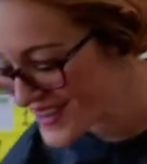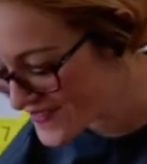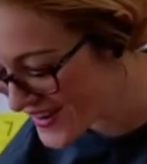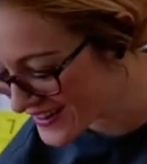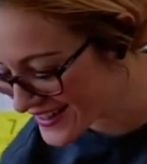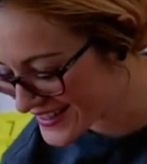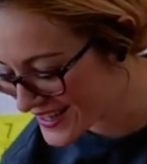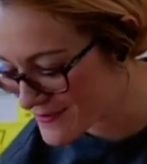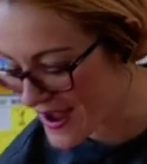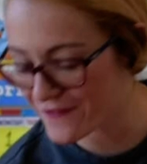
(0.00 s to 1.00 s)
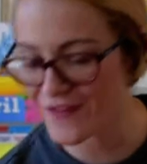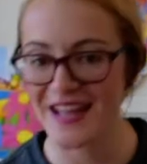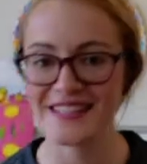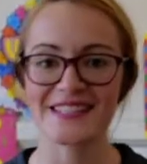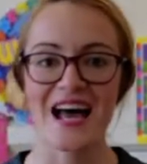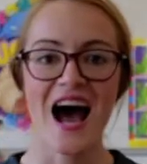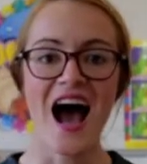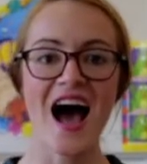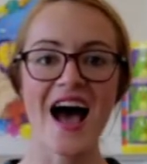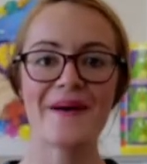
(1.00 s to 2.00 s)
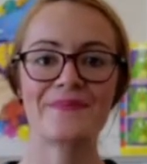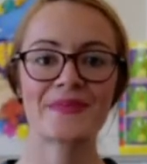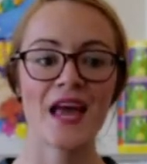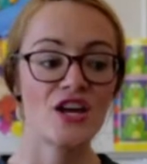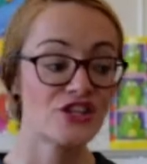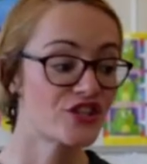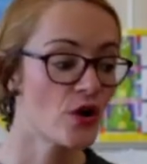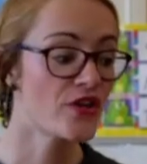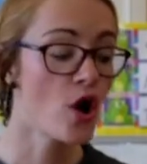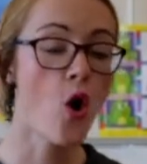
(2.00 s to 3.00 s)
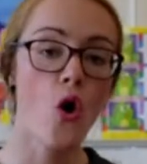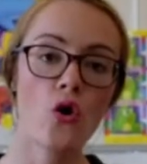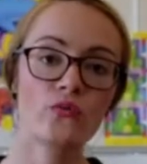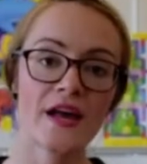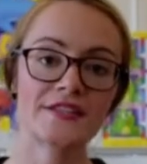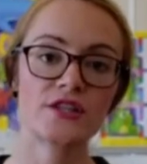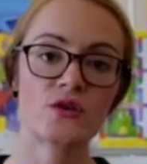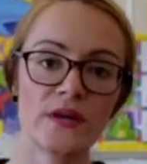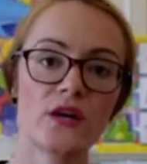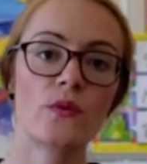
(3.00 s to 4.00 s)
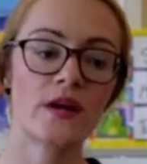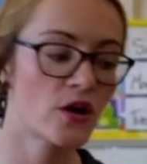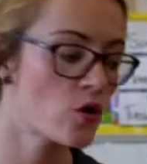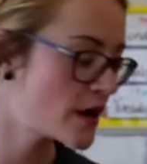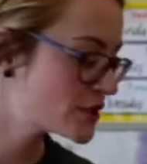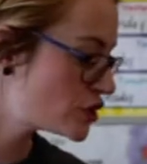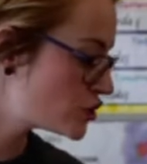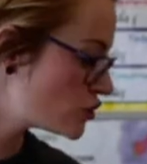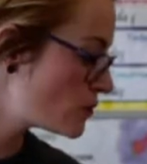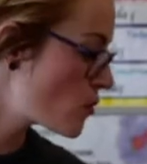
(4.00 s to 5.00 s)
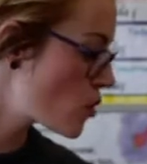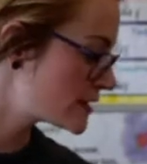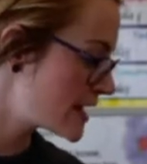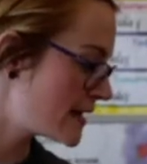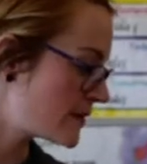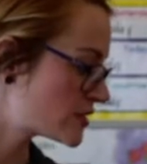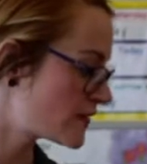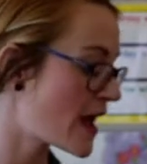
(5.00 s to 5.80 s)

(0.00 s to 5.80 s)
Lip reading: Very good, my friends. So the whole rest of the week we are going to do more teddy bear stuff.